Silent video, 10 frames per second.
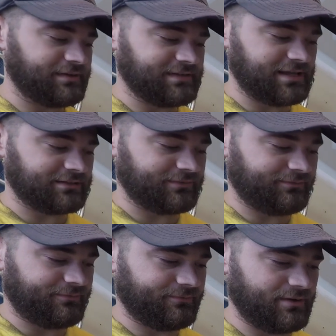
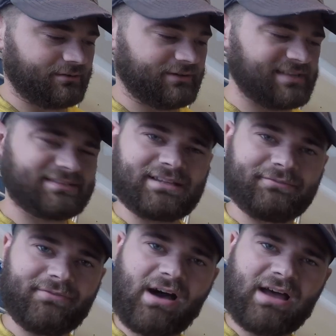takes less than
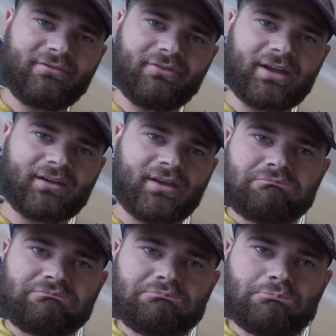5
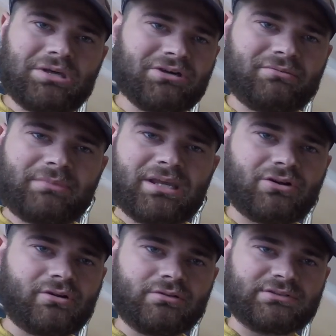
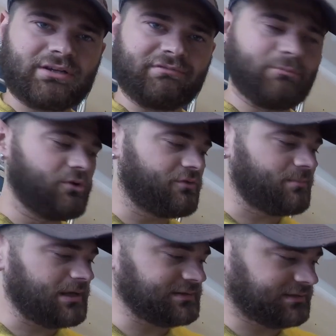millimeters of
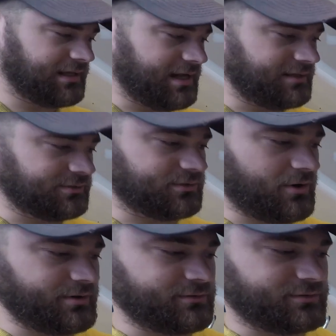movement to get it
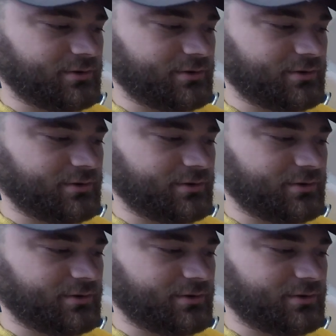started. So